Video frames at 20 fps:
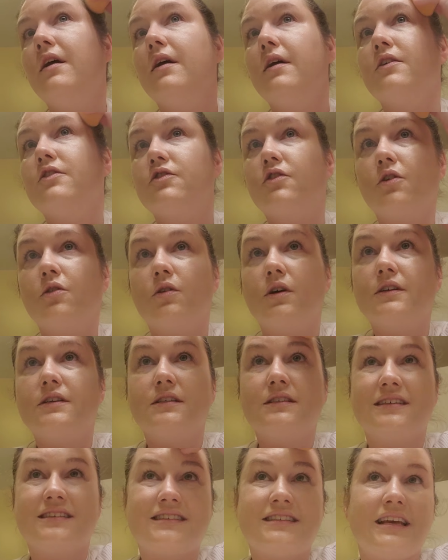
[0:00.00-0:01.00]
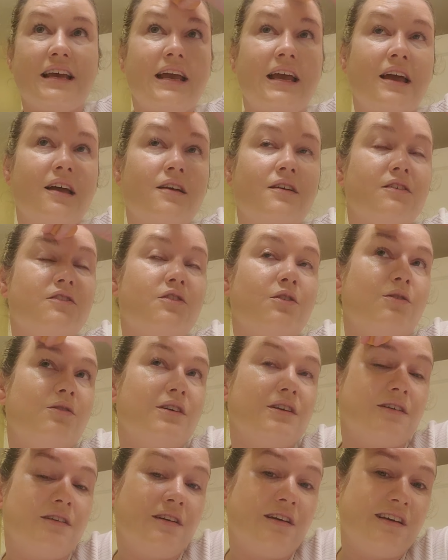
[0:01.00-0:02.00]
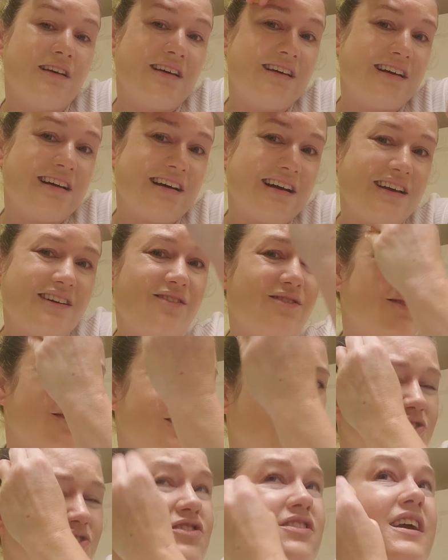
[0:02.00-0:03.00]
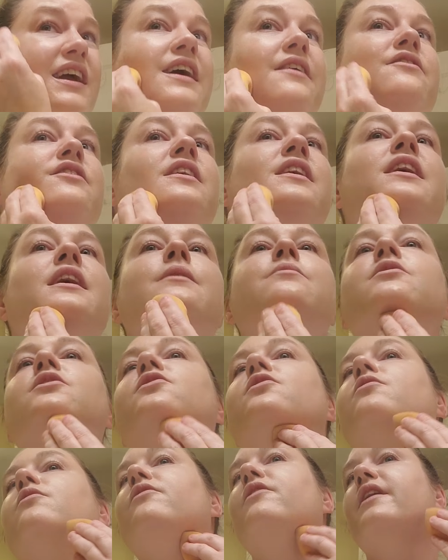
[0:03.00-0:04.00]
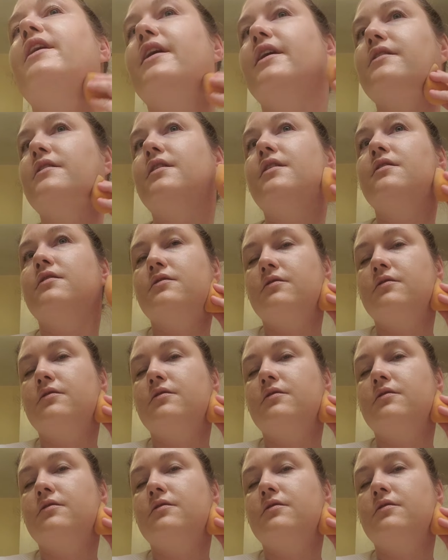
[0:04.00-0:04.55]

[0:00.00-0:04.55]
So it doesn't, I don't usually have time to do that.